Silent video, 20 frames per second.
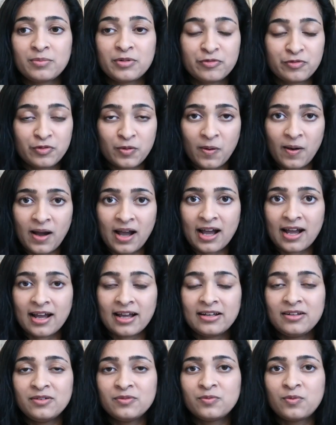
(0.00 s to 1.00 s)

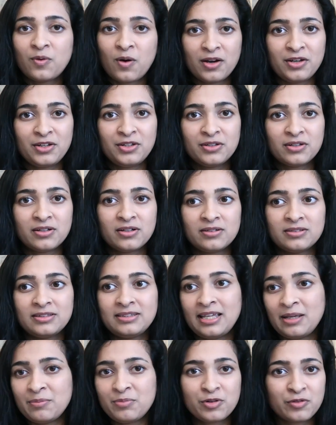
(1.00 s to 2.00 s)
beforehand what
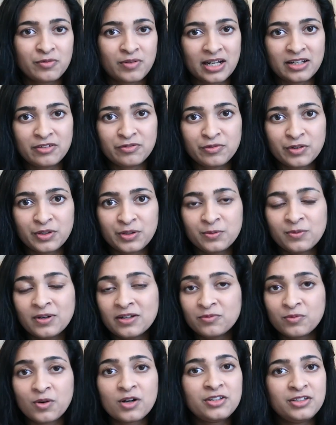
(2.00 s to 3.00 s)
they provide for you
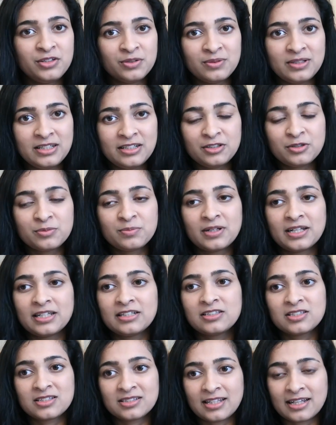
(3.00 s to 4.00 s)
and what you need to
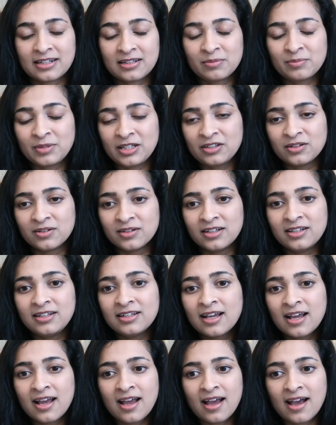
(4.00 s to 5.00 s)
bring. So that'll be good.
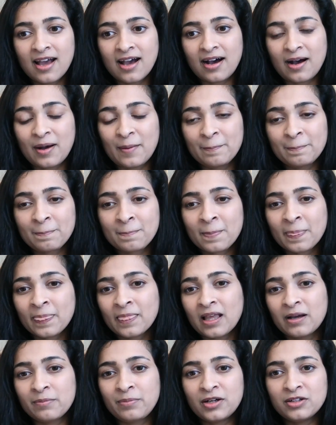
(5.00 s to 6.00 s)

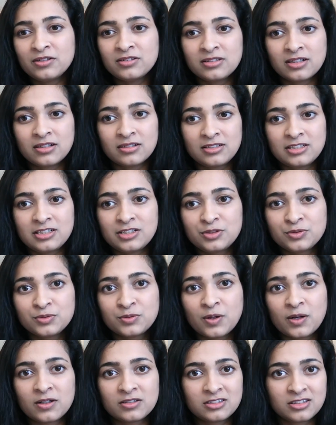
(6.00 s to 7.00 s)
About
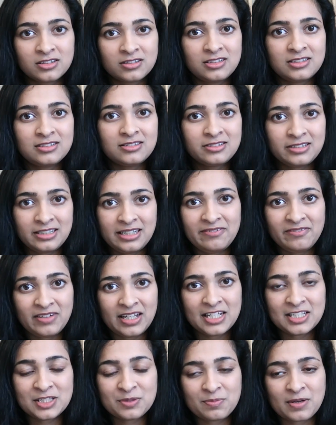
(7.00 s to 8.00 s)
32 or 33
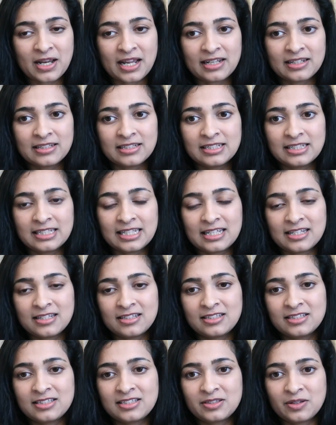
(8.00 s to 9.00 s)
weeks pregnant
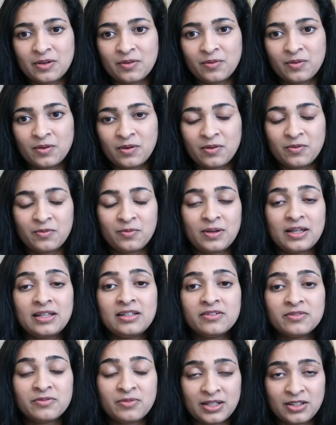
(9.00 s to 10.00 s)
is
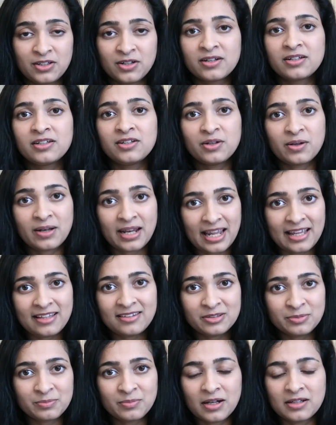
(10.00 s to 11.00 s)
when you're in your
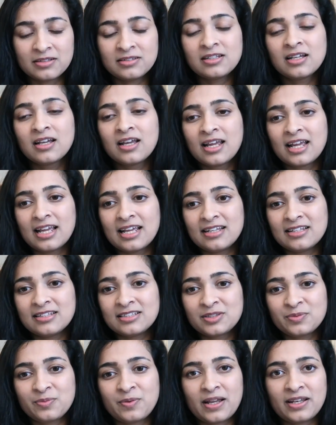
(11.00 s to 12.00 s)
8th month
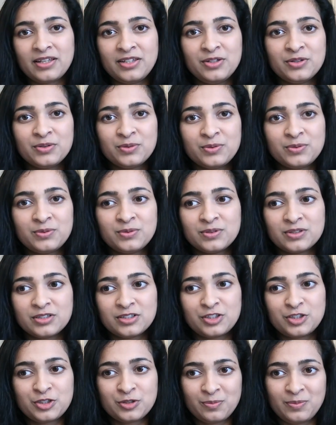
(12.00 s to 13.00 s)
is when you
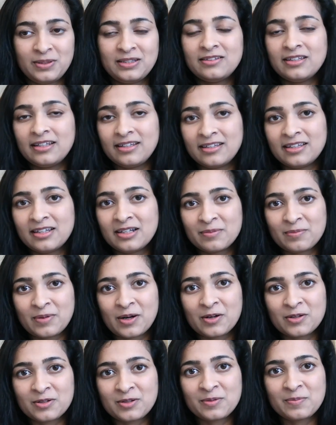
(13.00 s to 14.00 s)
should be thinking
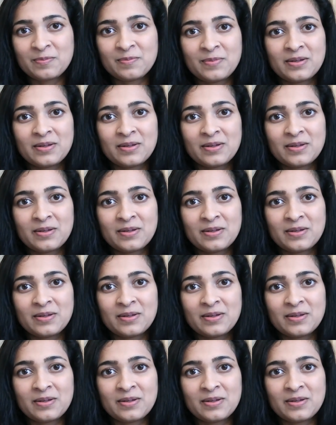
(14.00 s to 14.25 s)
about